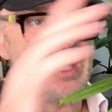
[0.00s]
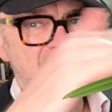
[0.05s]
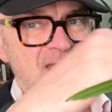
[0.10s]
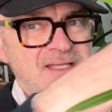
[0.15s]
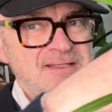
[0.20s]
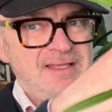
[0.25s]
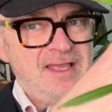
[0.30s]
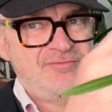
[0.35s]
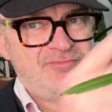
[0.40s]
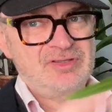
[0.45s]

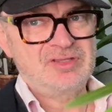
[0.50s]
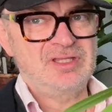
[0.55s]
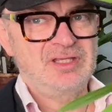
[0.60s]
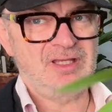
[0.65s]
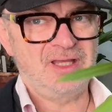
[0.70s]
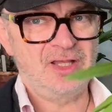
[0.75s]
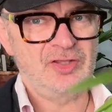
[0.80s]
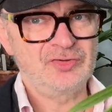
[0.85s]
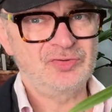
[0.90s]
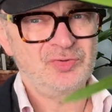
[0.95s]
as
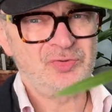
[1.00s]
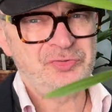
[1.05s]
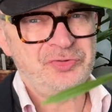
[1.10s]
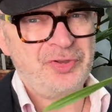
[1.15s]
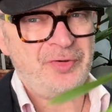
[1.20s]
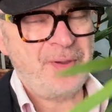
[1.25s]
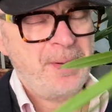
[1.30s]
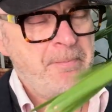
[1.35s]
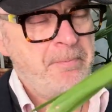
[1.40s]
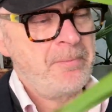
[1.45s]
everything else,
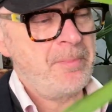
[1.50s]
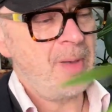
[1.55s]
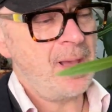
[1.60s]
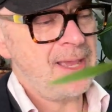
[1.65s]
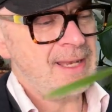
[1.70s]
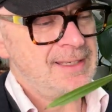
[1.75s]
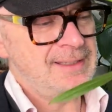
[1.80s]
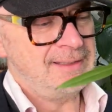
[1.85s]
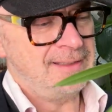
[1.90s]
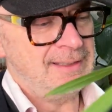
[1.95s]
although it
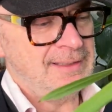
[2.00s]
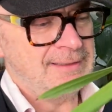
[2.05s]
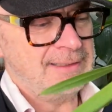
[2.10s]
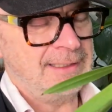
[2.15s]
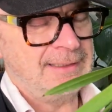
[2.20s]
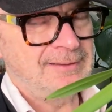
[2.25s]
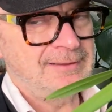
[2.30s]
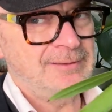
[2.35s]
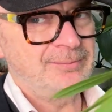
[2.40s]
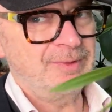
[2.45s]
might need
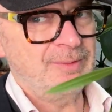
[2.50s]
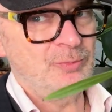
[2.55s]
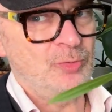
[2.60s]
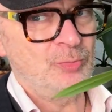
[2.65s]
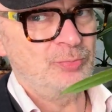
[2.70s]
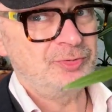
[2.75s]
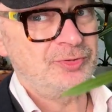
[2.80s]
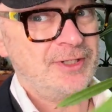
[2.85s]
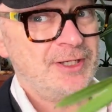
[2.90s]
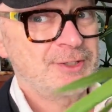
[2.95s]
a little bit more
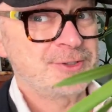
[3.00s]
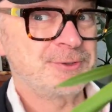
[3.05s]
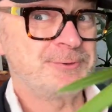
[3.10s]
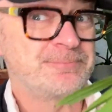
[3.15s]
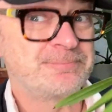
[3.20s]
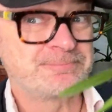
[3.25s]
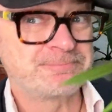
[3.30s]
protection.